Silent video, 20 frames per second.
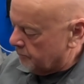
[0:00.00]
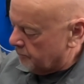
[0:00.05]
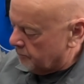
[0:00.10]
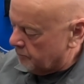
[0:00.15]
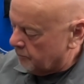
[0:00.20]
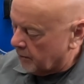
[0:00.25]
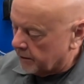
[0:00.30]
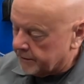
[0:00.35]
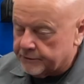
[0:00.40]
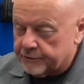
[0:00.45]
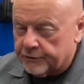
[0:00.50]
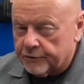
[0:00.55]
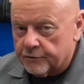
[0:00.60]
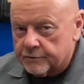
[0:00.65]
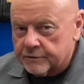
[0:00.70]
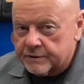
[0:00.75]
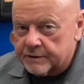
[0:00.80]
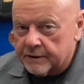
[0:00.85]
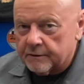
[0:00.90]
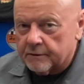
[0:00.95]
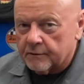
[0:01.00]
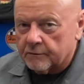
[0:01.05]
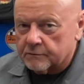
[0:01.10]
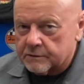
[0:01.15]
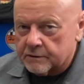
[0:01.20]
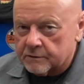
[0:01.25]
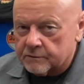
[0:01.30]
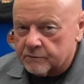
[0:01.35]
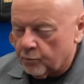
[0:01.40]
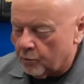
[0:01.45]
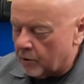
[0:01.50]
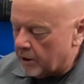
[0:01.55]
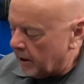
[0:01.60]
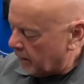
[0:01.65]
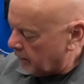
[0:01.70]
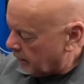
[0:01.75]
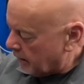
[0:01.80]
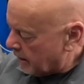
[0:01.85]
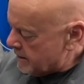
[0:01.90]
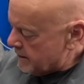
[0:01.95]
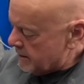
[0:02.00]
my turn signals as well?